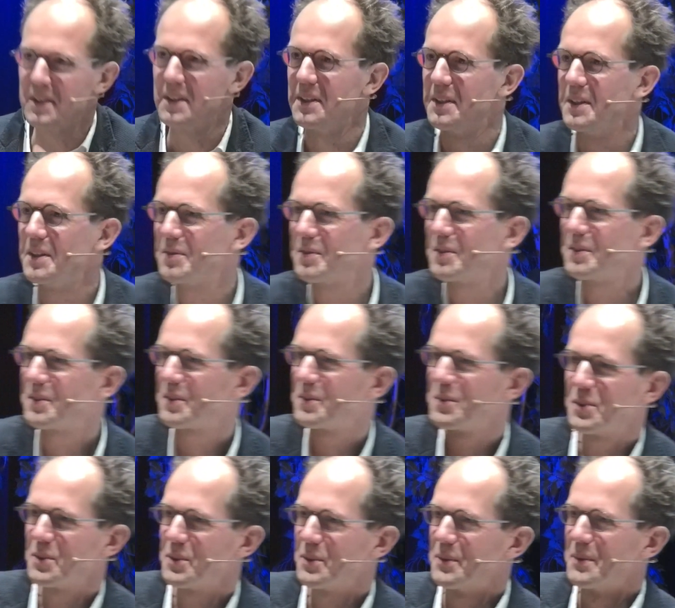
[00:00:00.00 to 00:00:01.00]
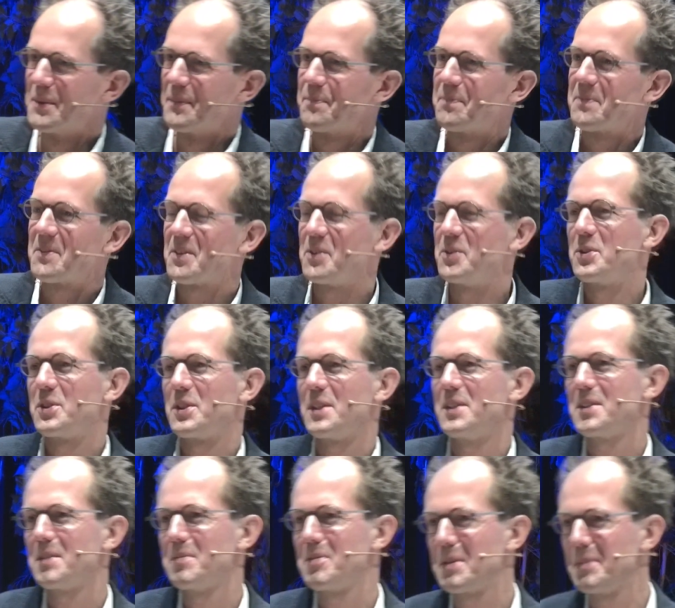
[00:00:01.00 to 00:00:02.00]
different. Could you, yeah. could you say
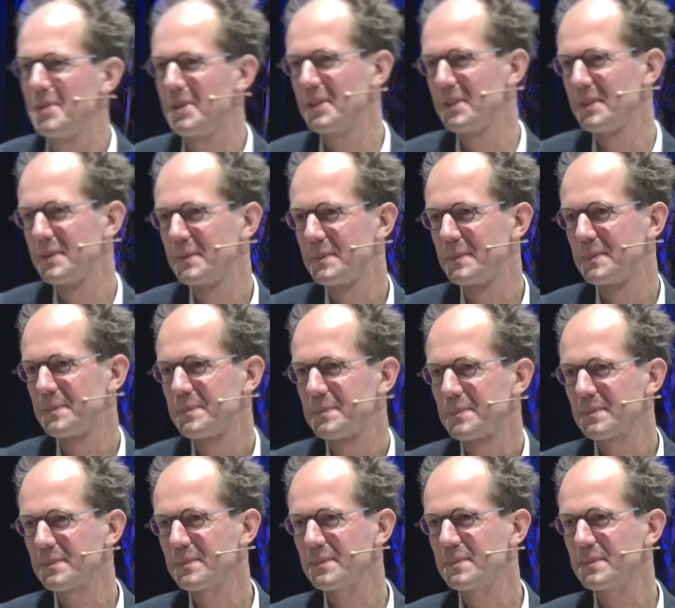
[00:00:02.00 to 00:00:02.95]
something? Yeah, maybe that answer in the...